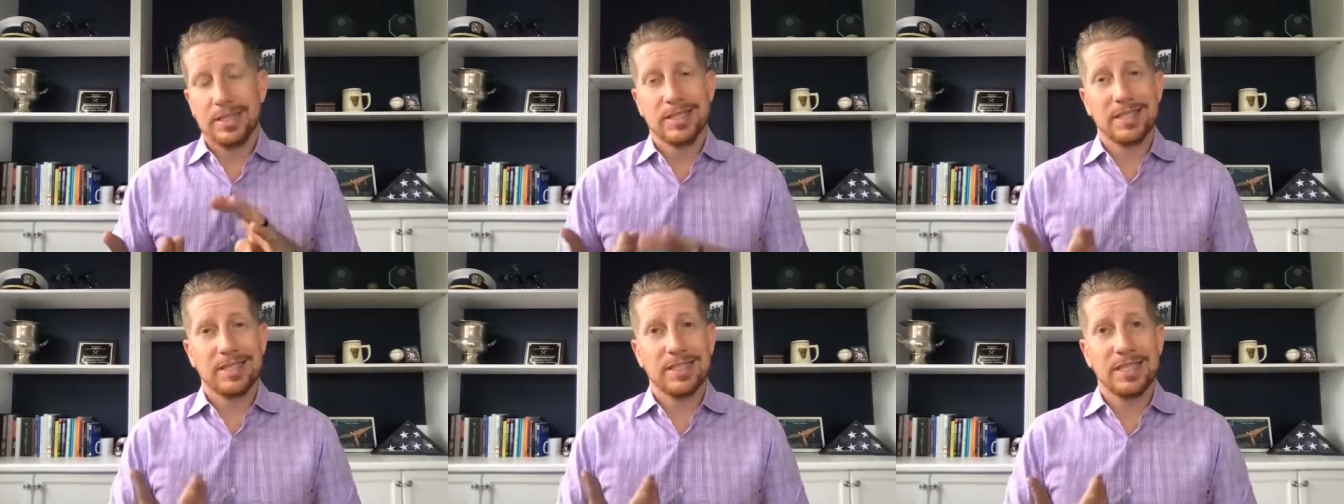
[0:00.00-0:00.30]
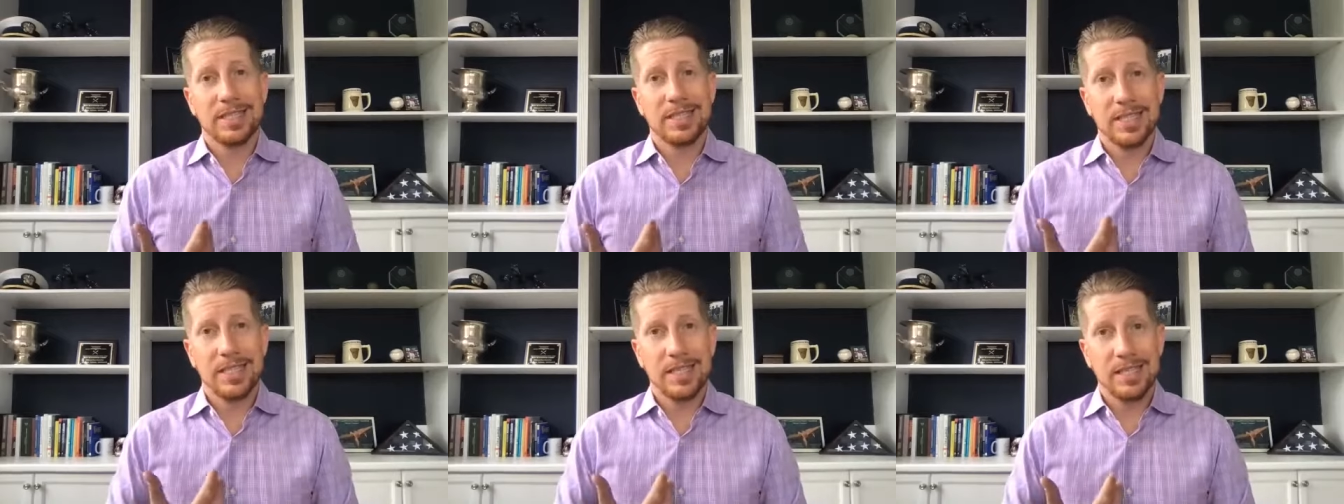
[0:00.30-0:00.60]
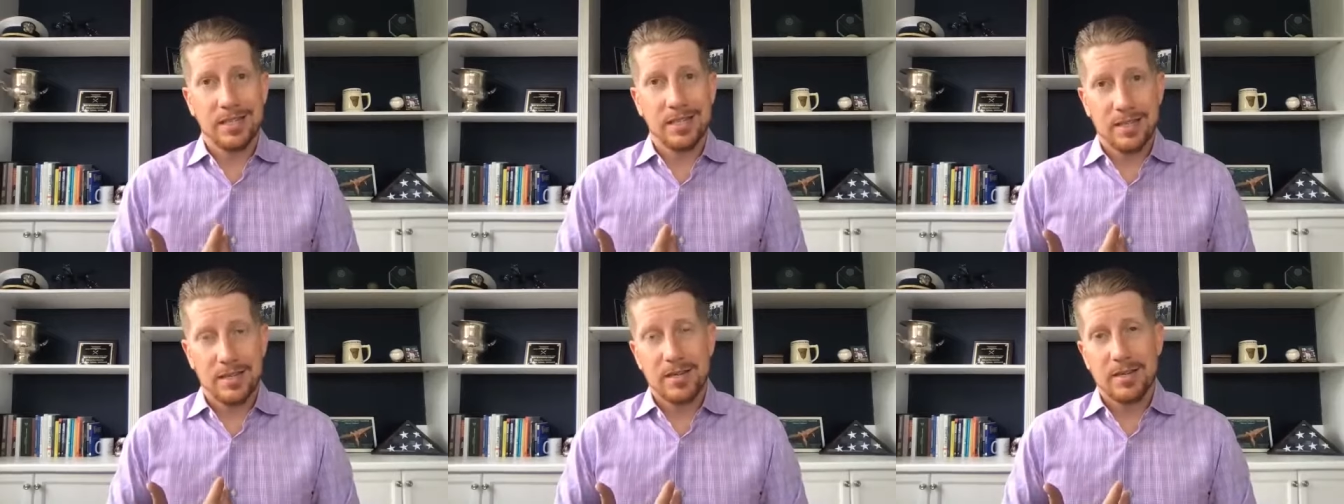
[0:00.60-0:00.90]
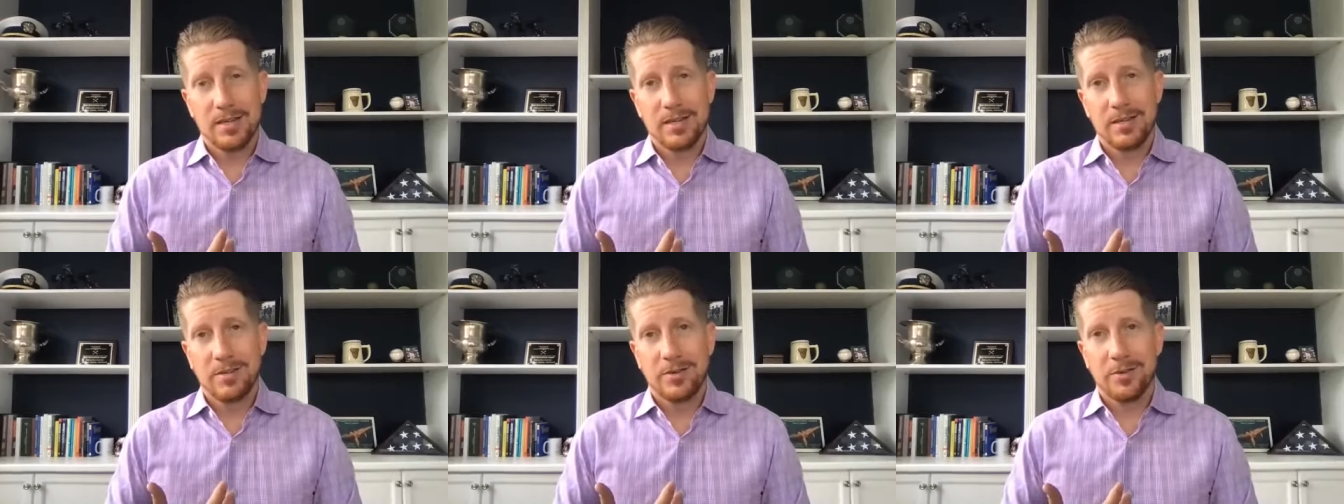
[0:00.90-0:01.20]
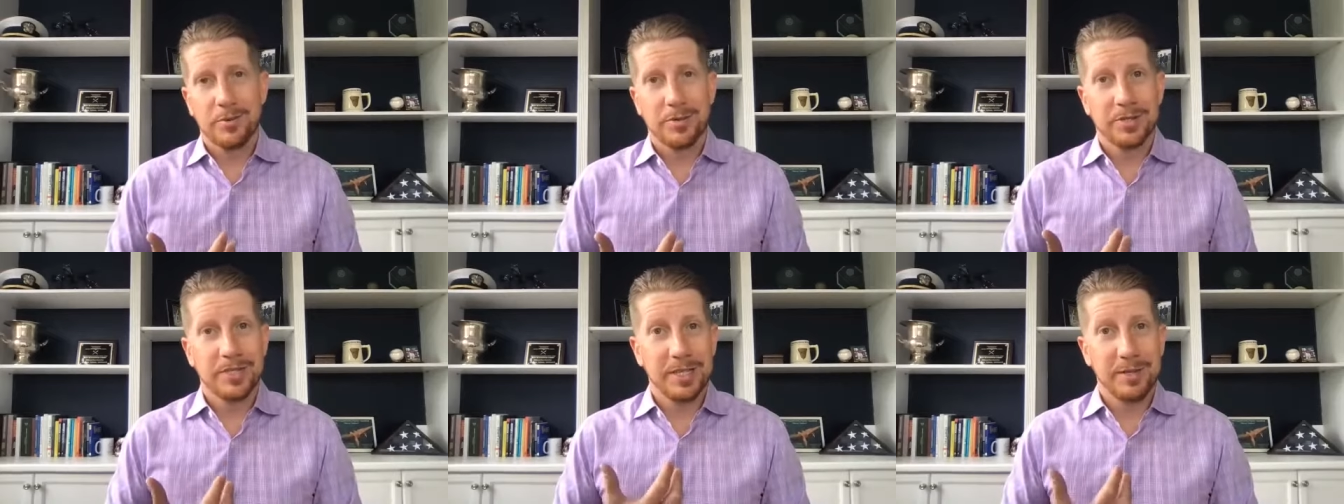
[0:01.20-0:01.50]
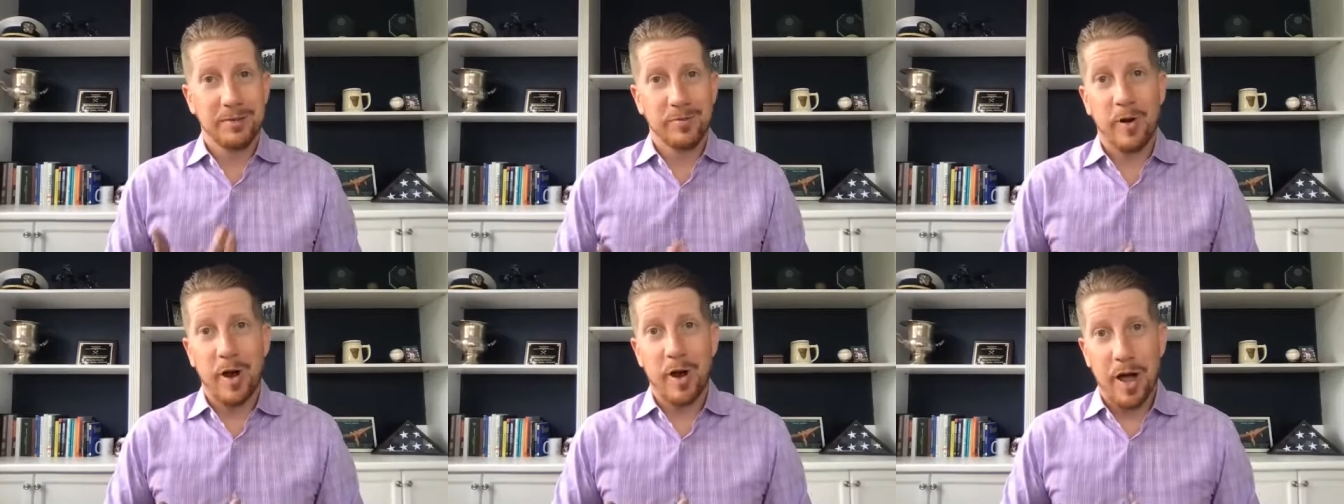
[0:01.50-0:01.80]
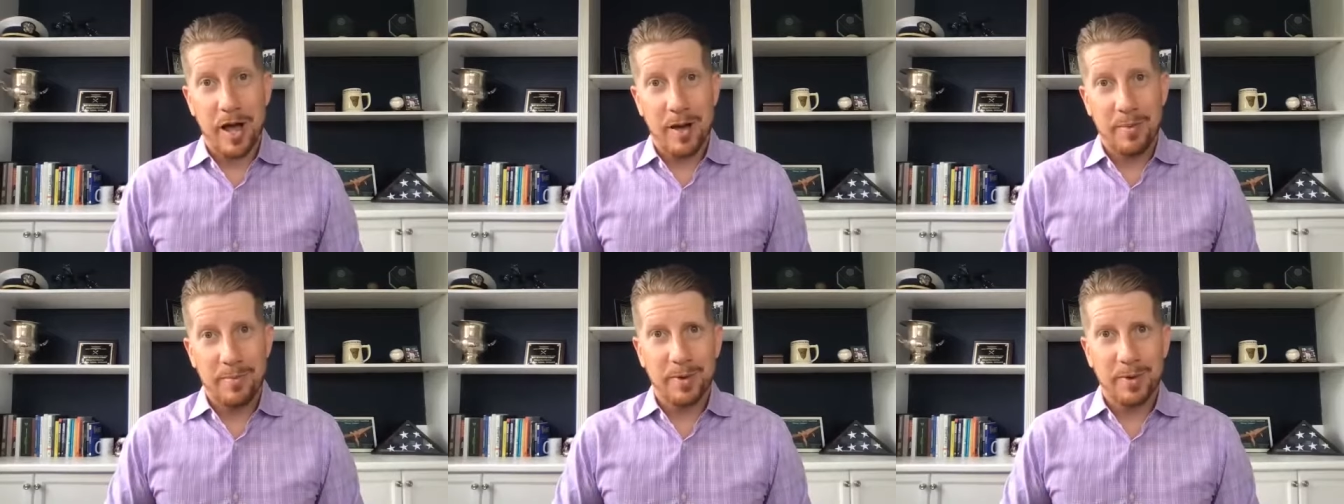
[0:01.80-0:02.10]
CD or
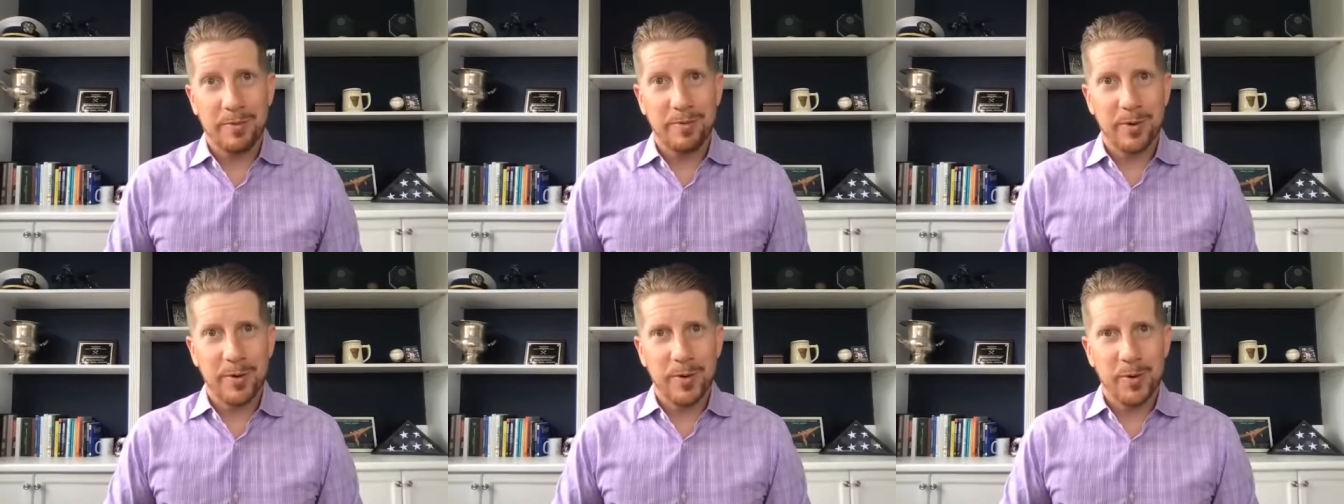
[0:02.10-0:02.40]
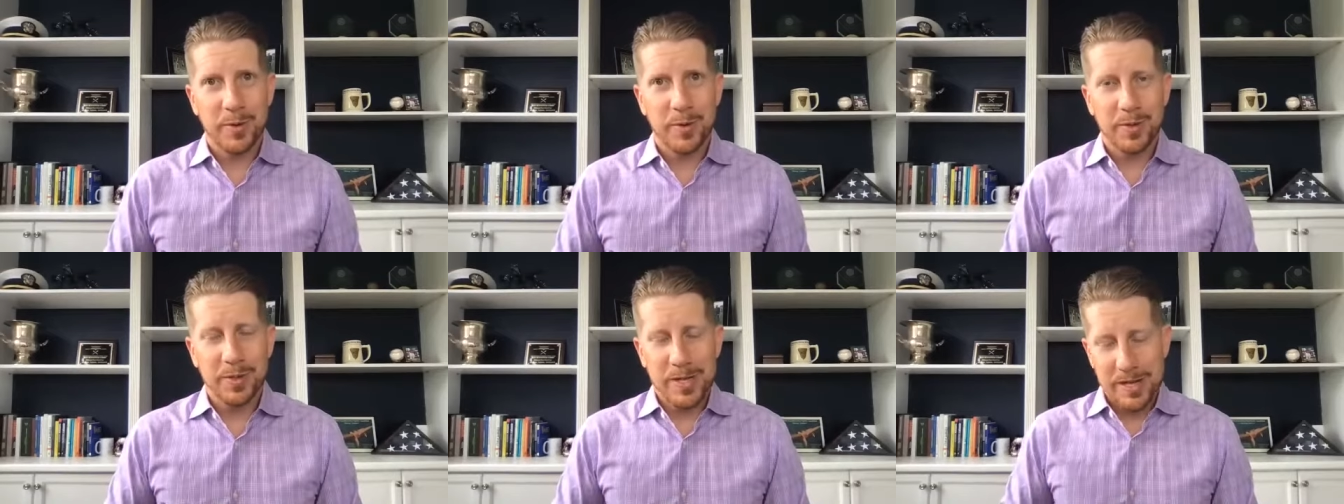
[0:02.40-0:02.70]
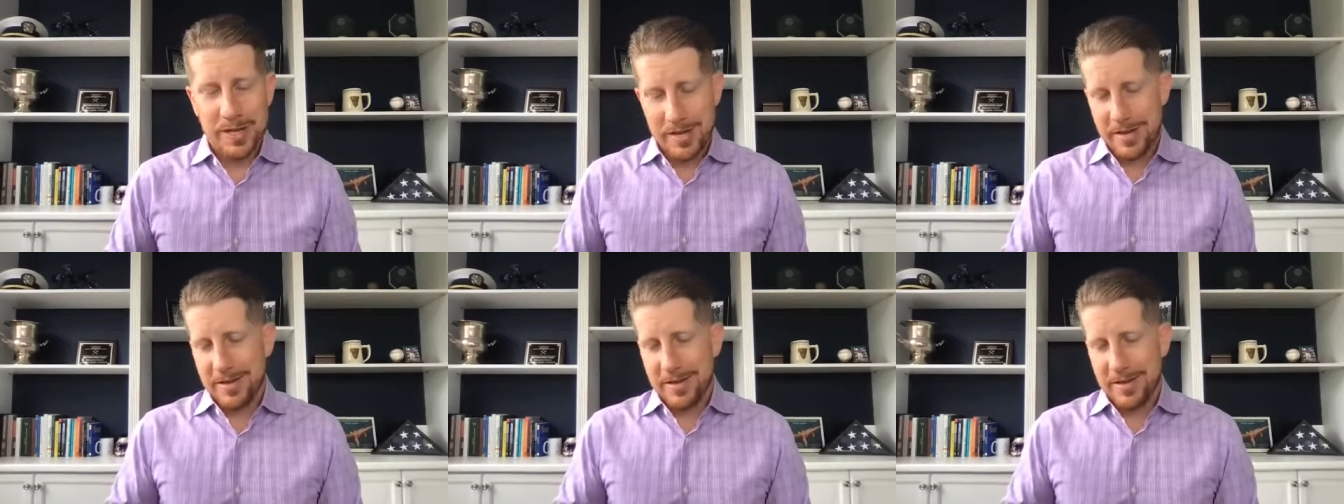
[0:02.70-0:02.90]
CD-ROM if you're old.